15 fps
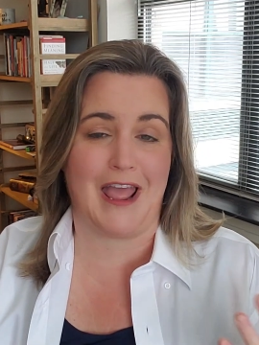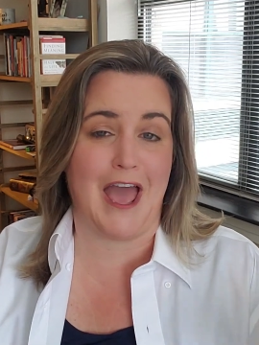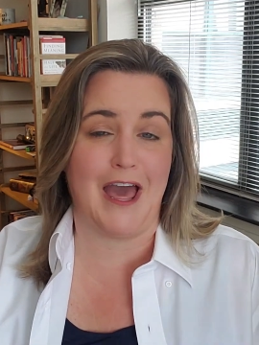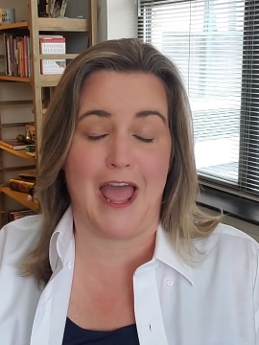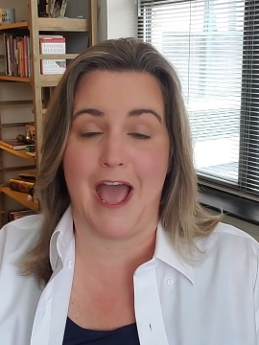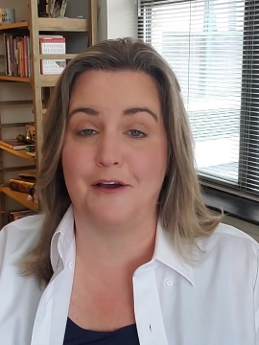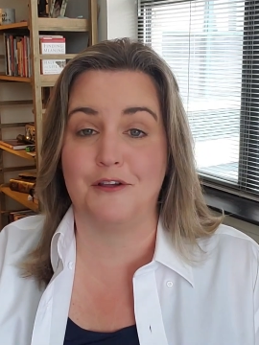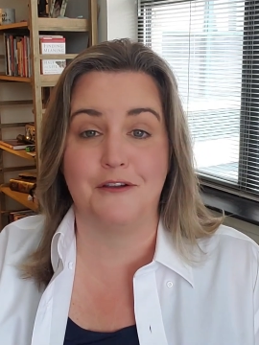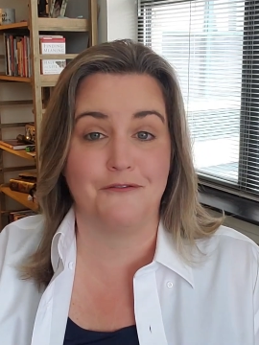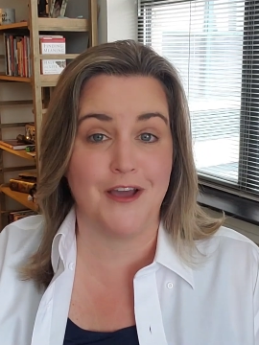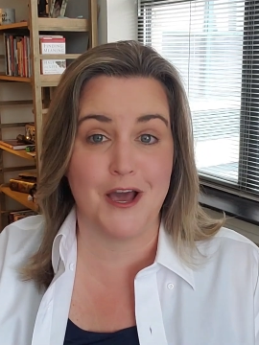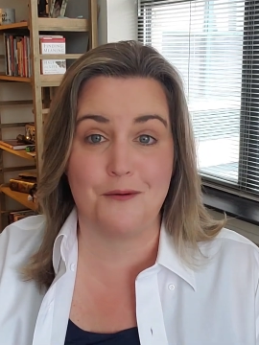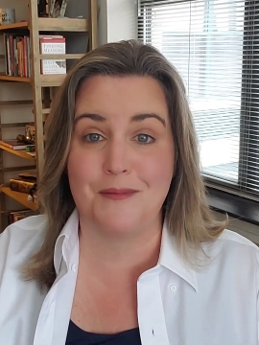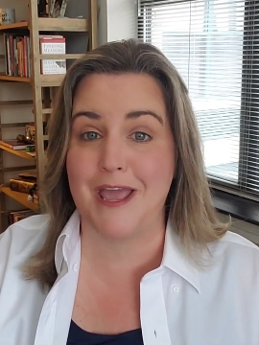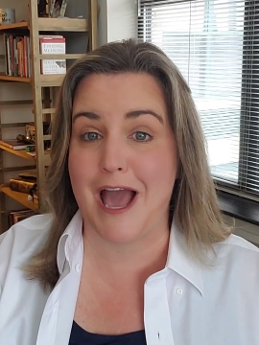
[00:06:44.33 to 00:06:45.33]
how you
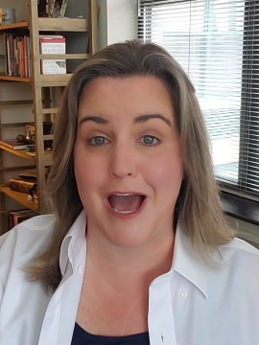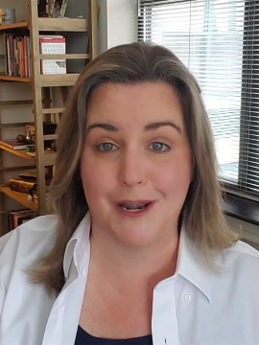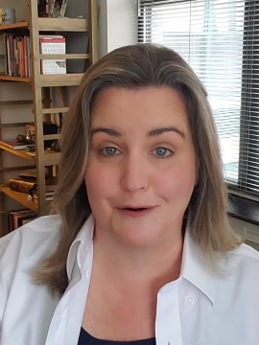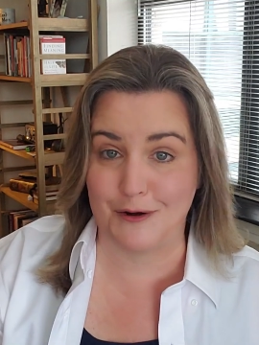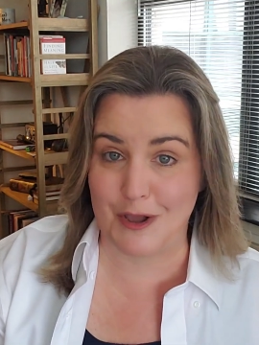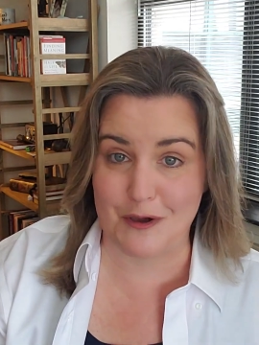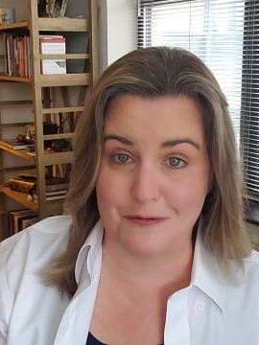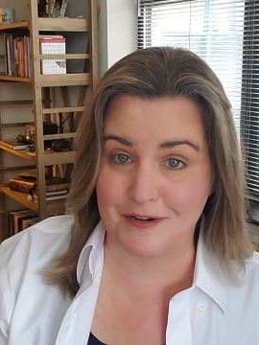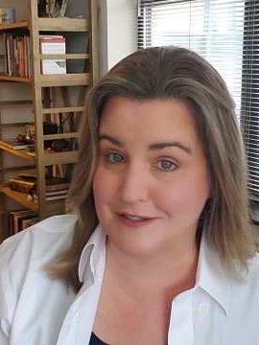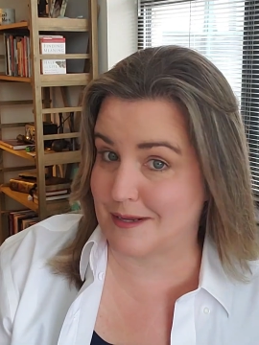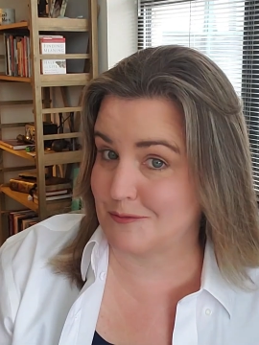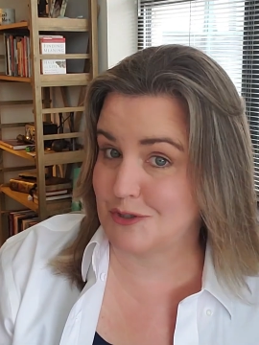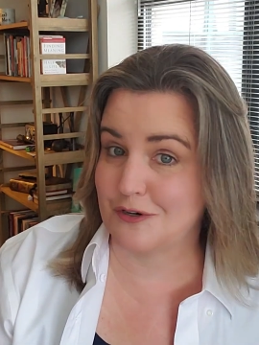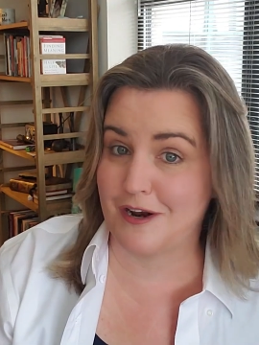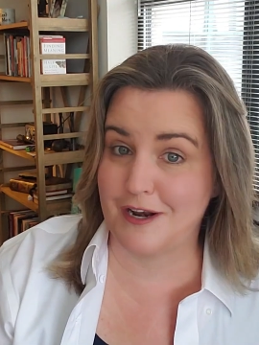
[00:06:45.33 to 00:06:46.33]
found me, I don't know, because
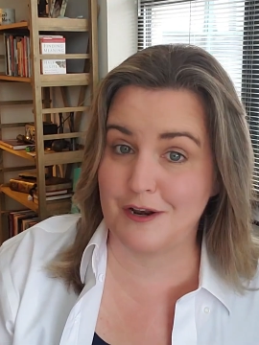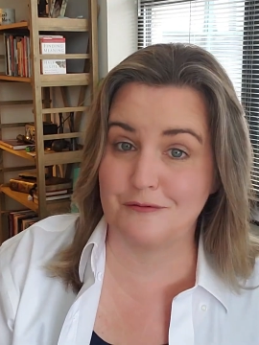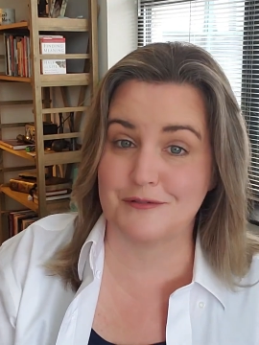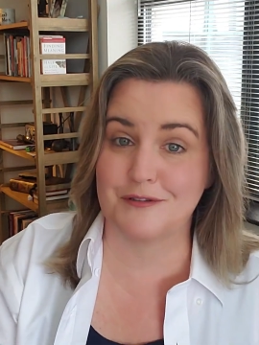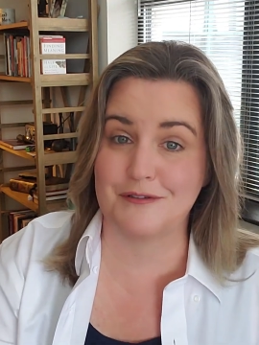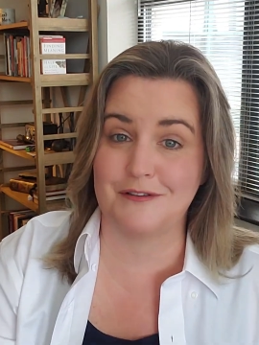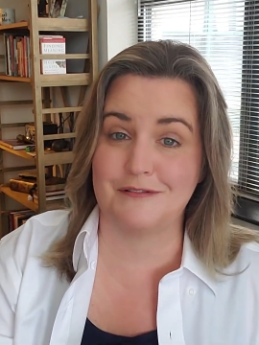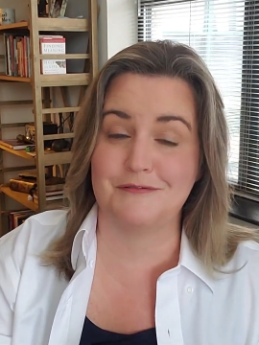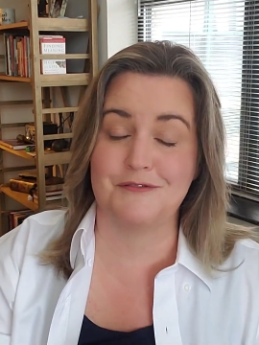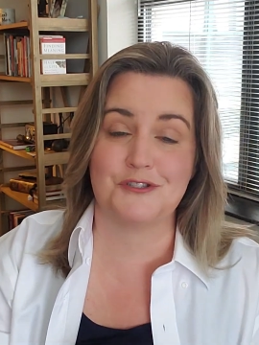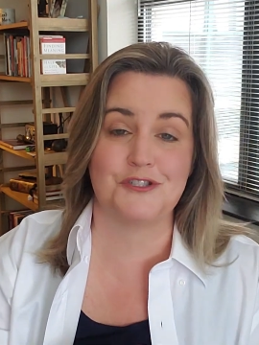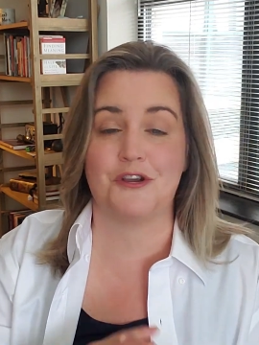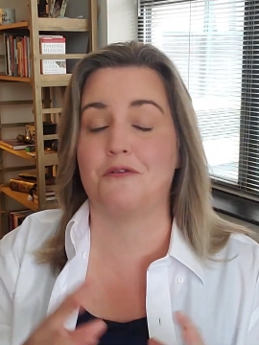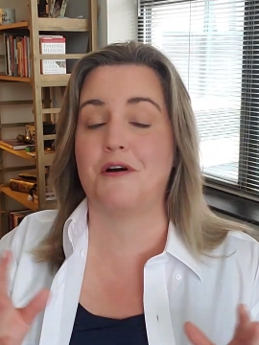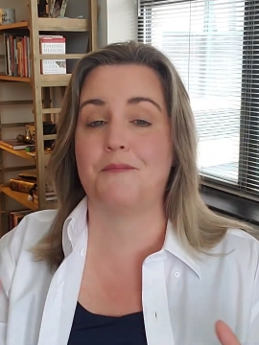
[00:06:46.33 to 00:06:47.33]
I'm sure I don't
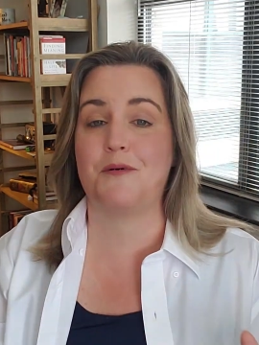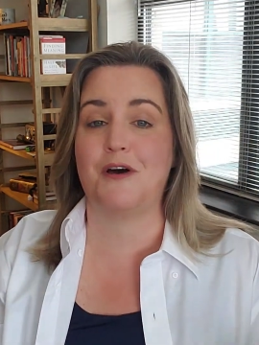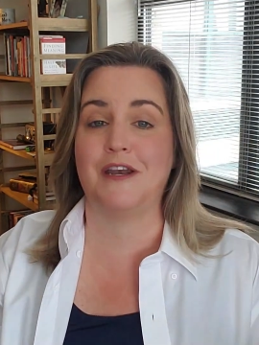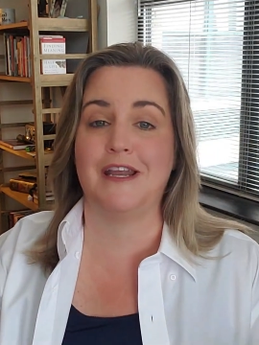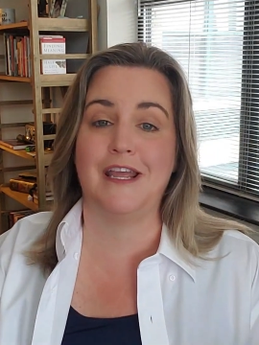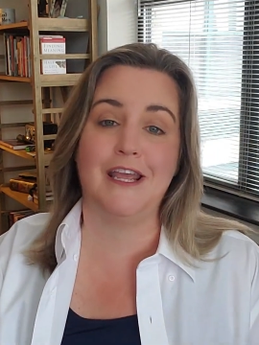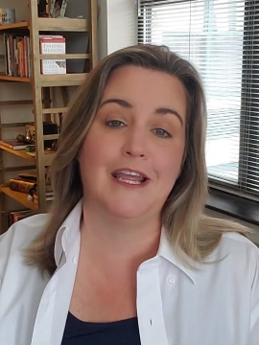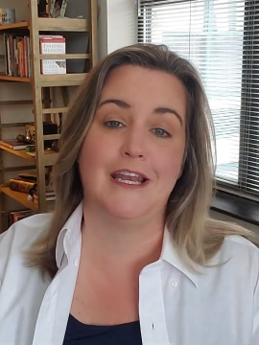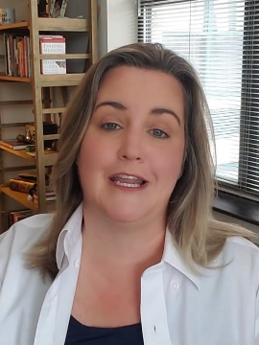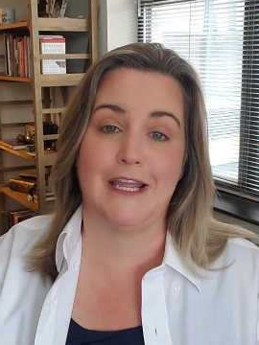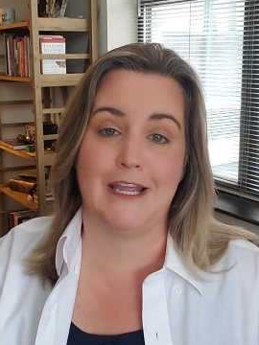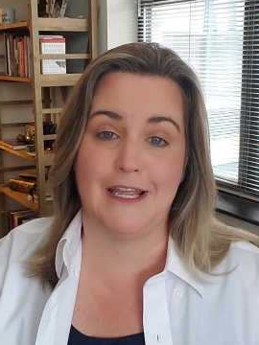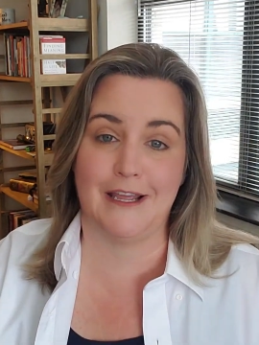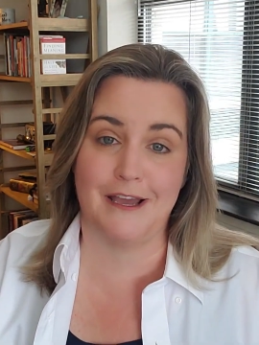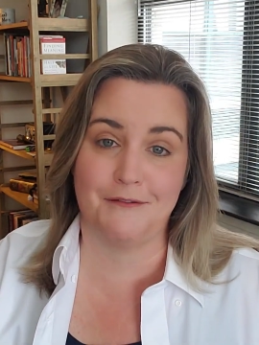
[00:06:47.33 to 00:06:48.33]
show up on
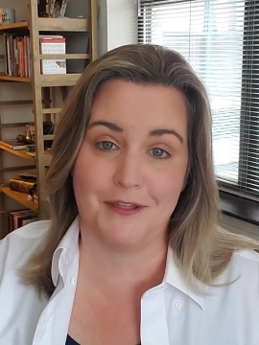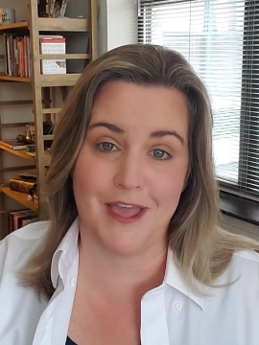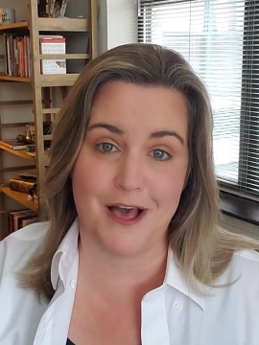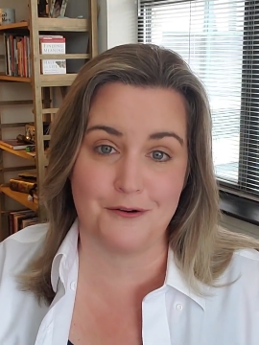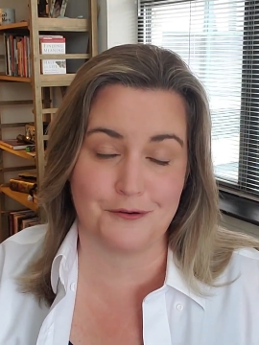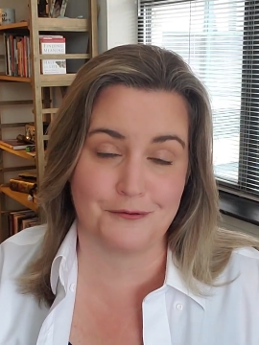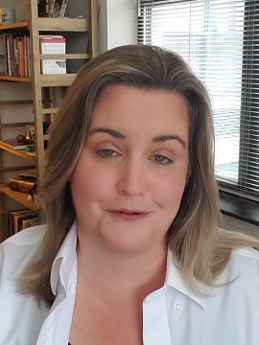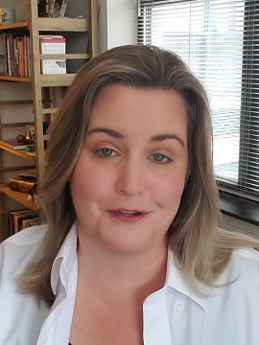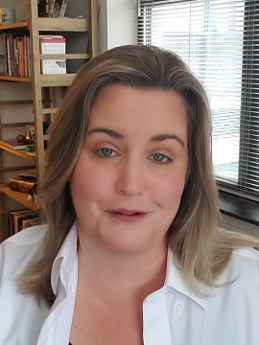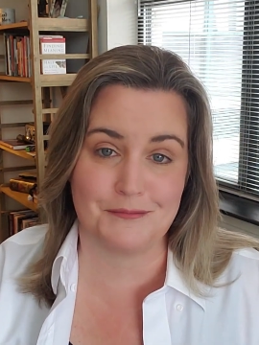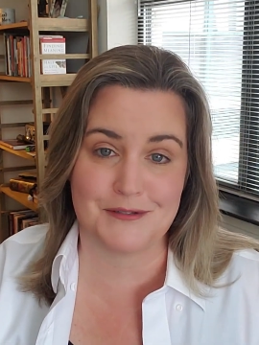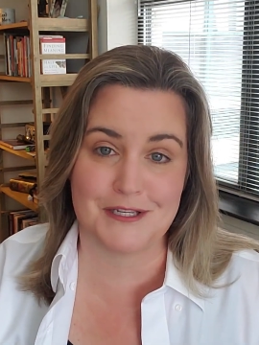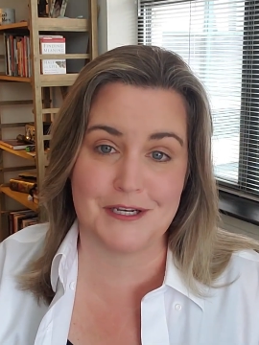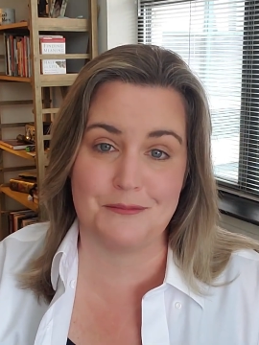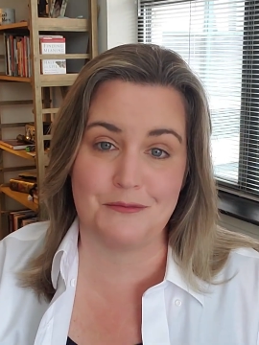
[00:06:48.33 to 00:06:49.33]
any of the
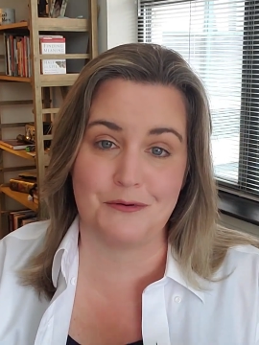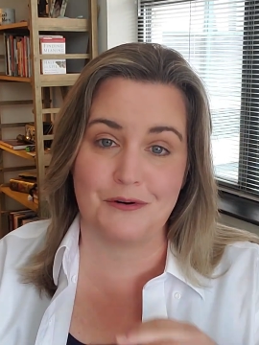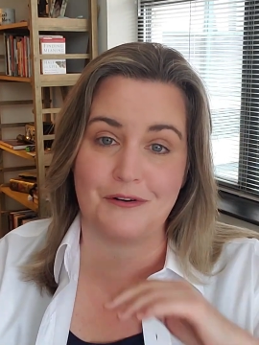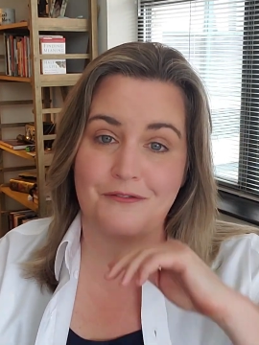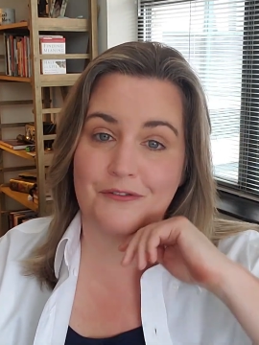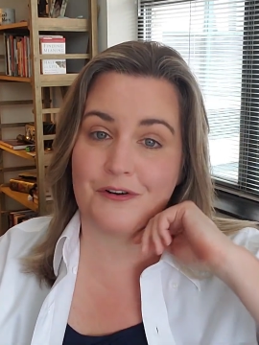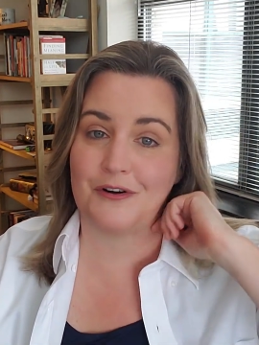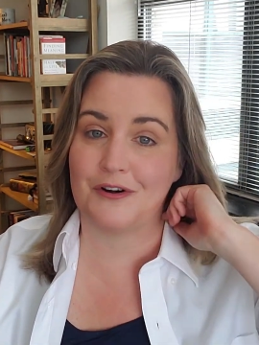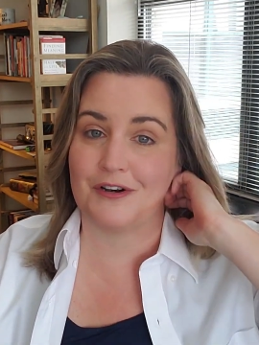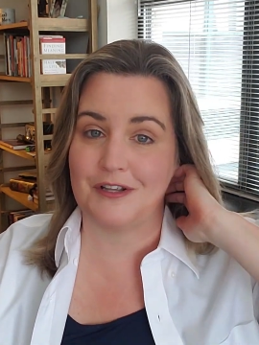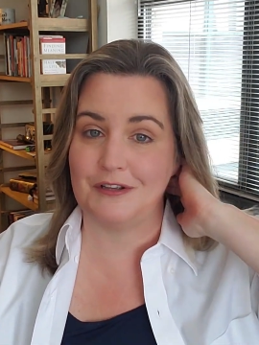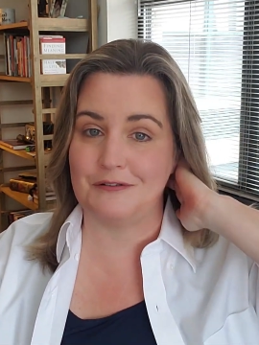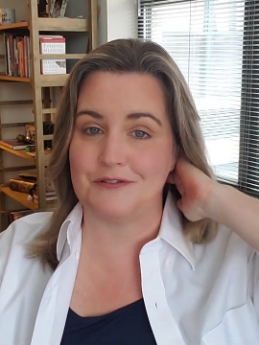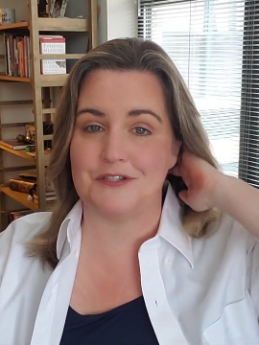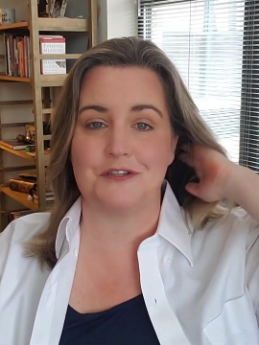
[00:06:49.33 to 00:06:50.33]
algorithms anymore
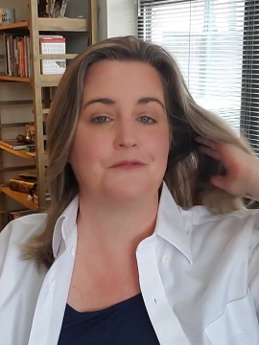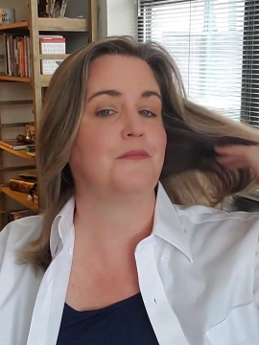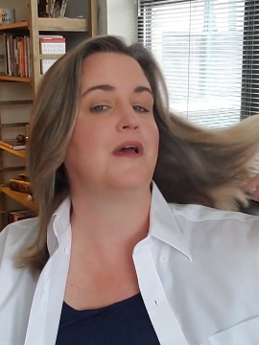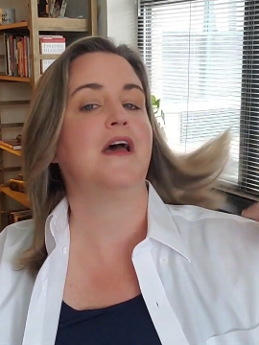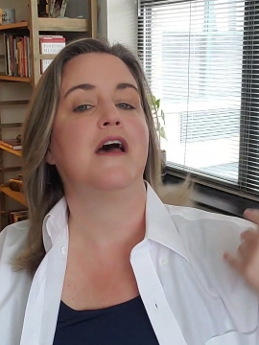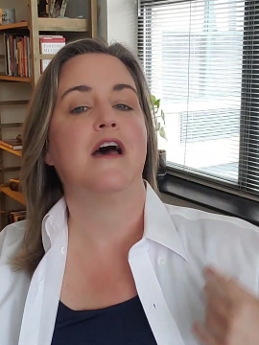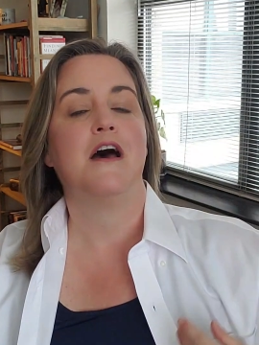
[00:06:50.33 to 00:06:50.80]
for YouTube.